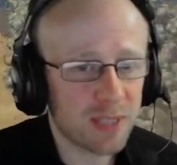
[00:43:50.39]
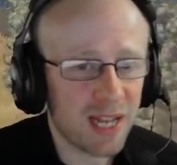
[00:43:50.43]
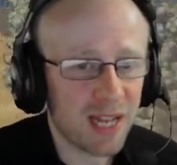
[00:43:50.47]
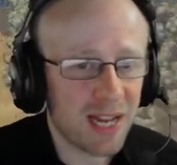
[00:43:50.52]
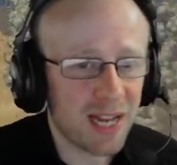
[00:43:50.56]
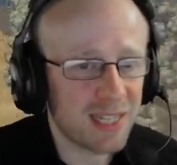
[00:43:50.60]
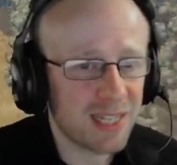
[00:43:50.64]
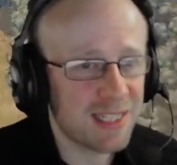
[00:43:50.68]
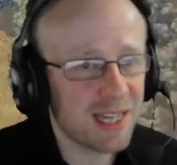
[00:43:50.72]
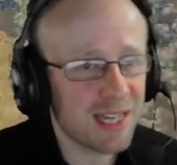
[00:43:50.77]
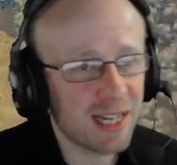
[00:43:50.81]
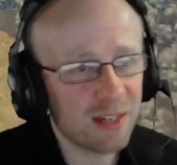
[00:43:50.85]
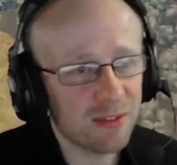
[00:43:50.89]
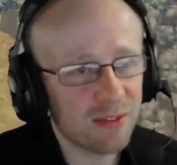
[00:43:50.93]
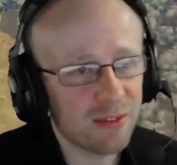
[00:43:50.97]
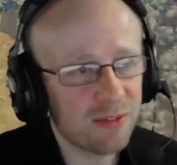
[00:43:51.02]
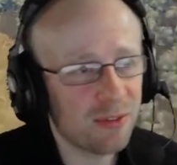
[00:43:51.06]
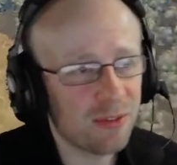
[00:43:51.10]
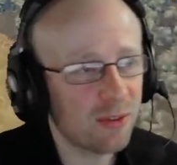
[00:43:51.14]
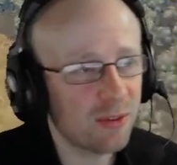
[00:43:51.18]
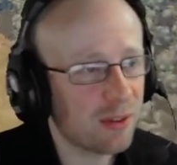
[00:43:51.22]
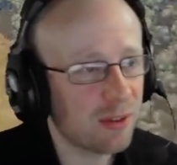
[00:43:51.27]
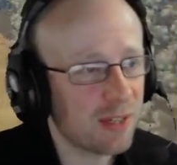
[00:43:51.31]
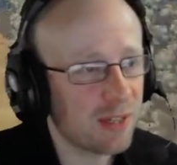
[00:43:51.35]
That Italian
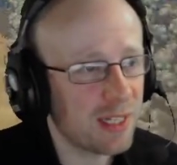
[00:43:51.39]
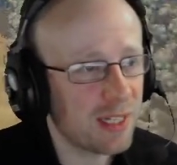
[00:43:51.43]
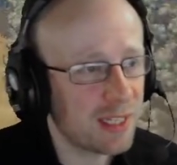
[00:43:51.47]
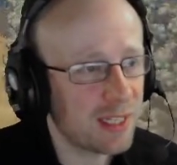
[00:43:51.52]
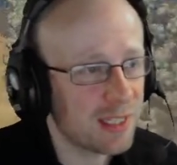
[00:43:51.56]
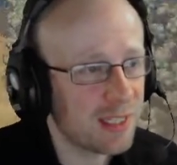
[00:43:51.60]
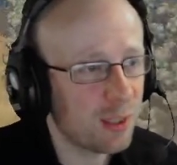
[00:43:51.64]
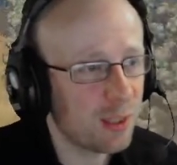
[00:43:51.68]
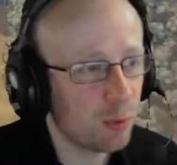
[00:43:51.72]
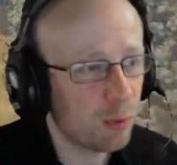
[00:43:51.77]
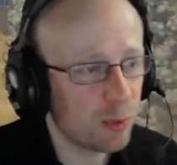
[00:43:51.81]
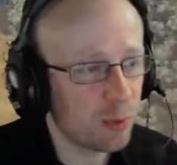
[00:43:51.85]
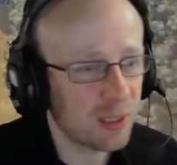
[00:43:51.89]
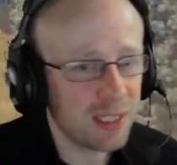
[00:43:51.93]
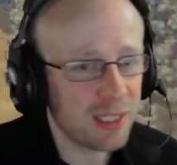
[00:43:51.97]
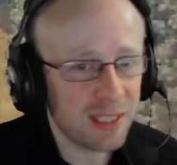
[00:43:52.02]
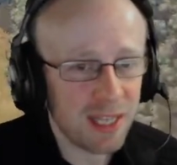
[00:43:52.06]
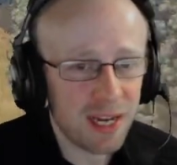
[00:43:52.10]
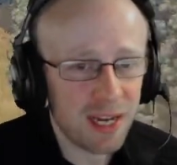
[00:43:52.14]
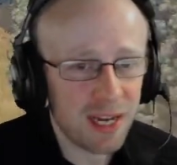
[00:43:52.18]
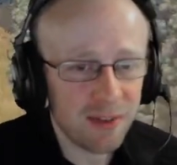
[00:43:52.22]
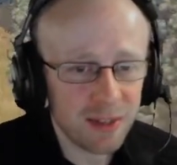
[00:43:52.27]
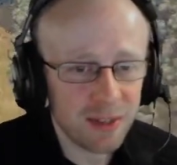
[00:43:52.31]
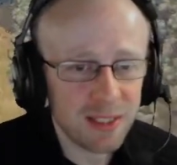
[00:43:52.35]
foot unit is still bloody
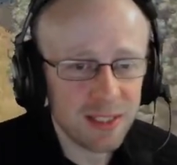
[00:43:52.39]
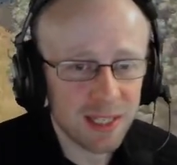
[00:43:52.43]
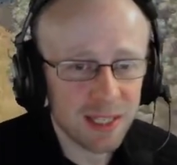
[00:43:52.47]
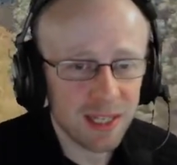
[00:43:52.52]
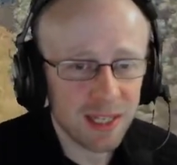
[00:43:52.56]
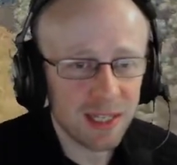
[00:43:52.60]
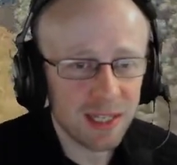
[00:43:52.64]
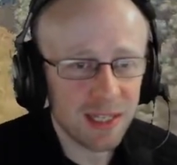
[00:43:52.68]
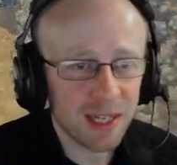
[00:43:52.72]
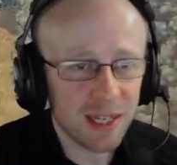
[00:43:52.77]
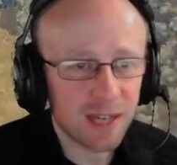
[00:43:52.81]
there, isn't he?